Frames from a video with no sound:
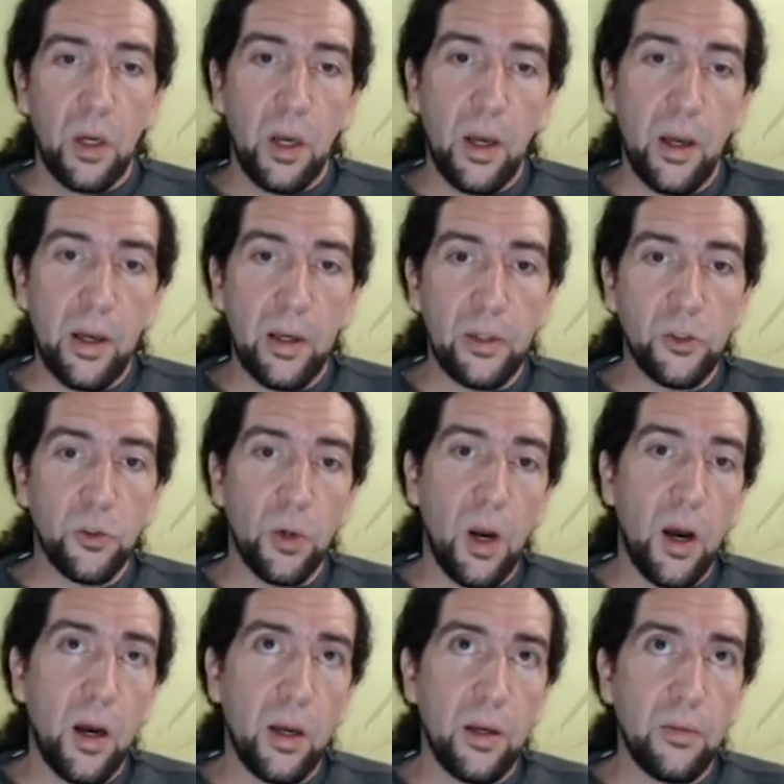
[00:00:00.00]
a
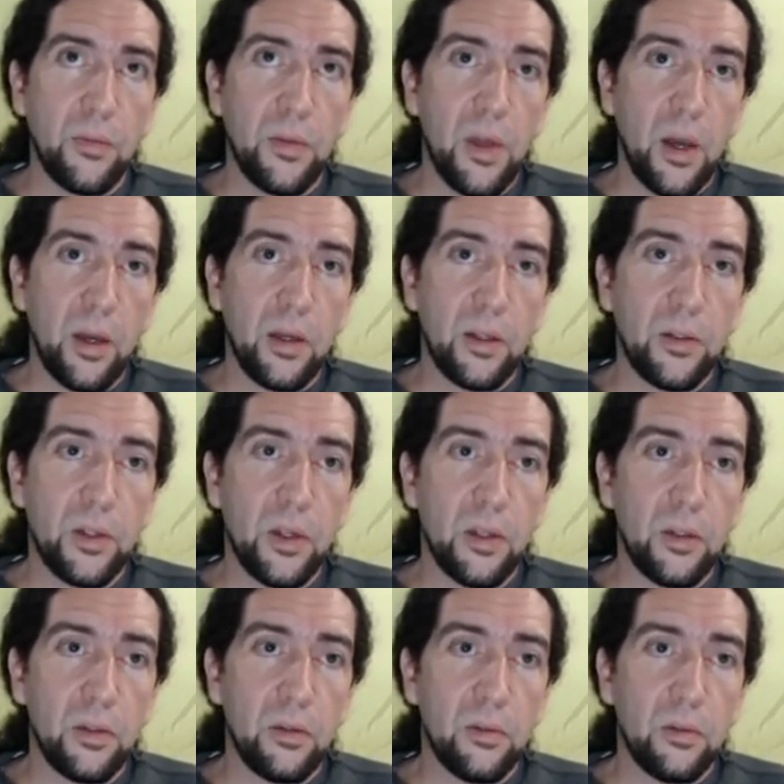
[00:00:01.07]
drive that is
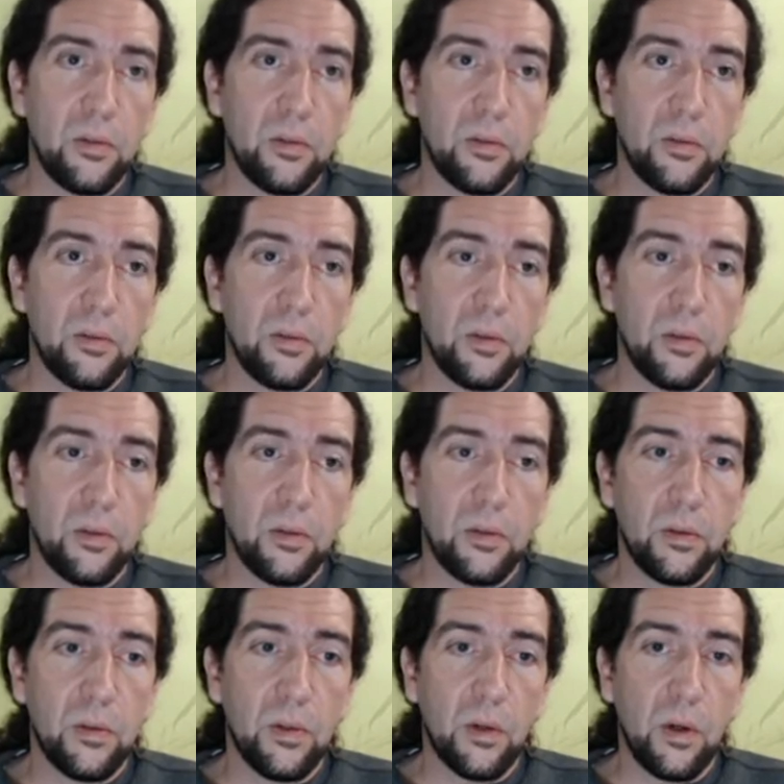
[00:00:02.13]
in
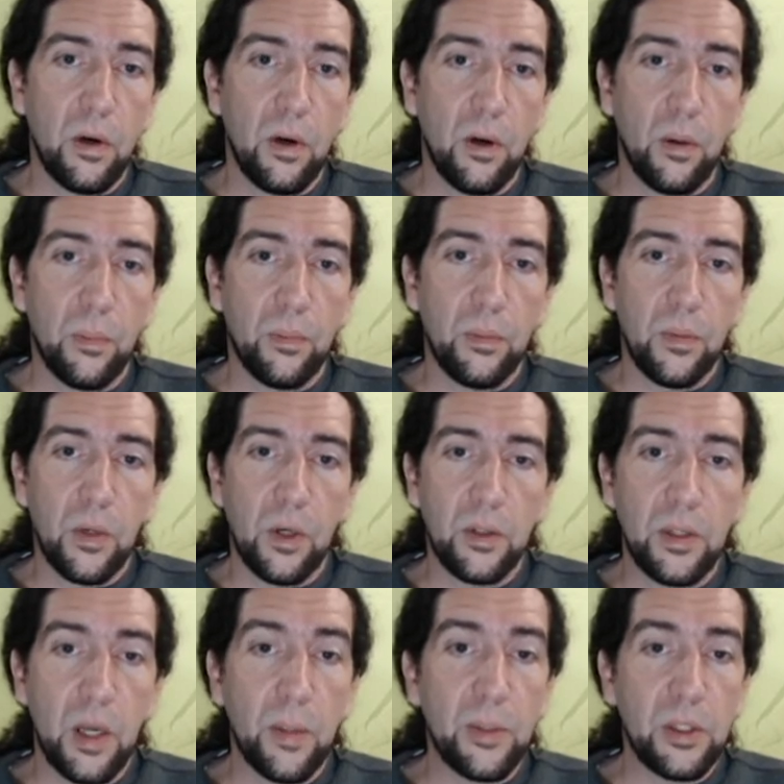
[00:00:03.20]
a
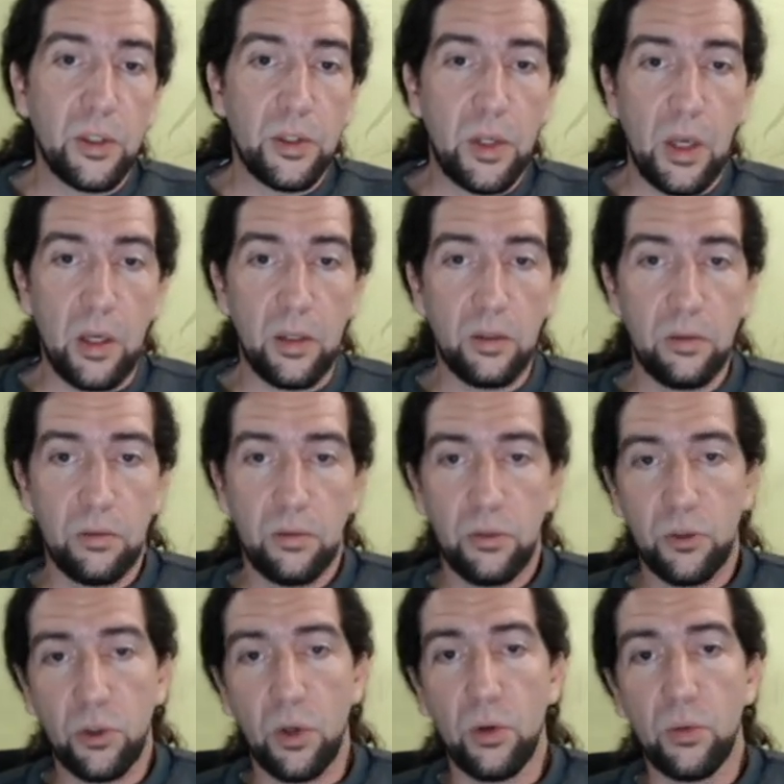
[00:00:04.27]
damaged state.
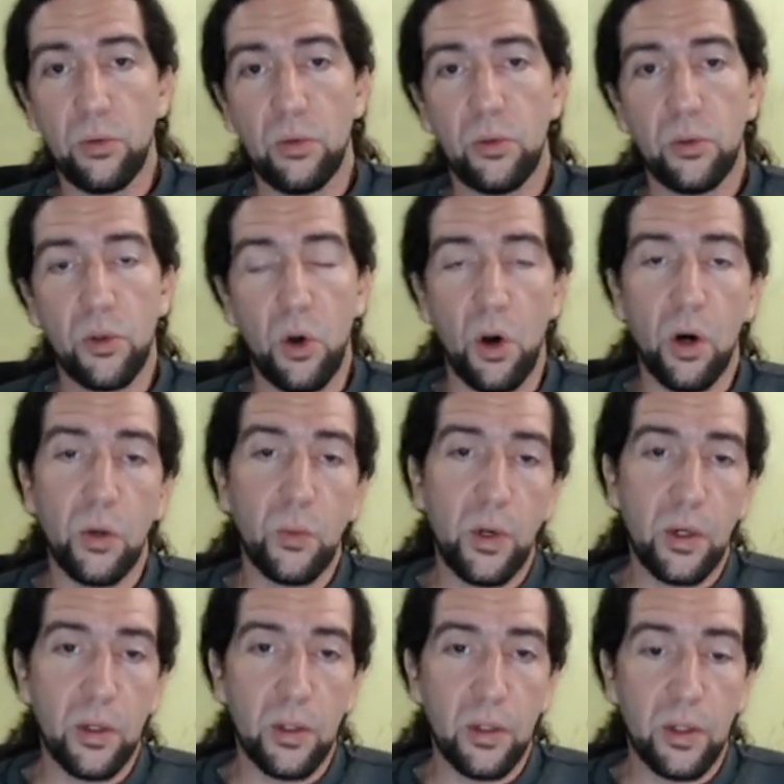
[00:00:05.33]
So the
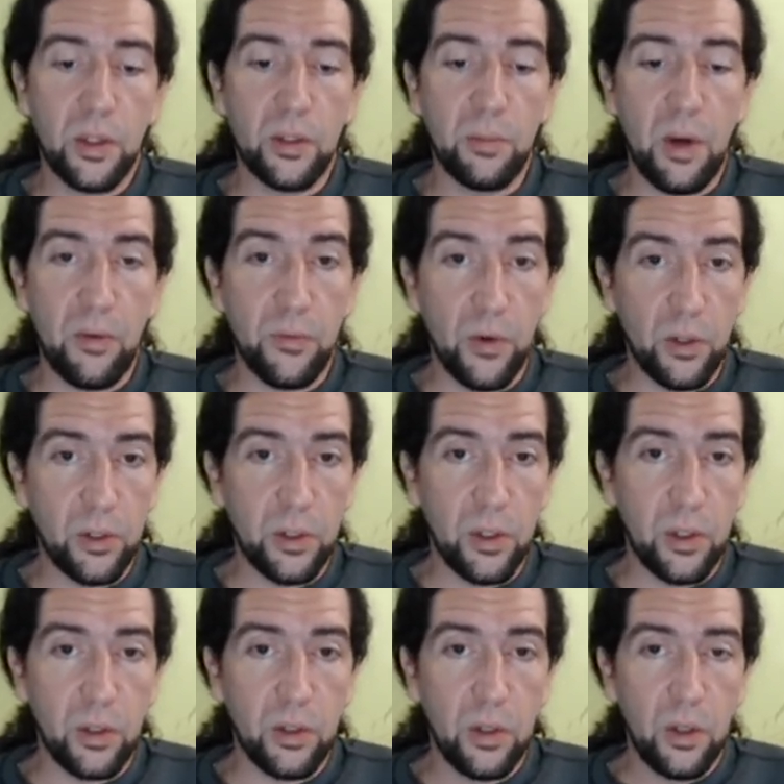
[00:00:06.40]
hardware is malfunctioning.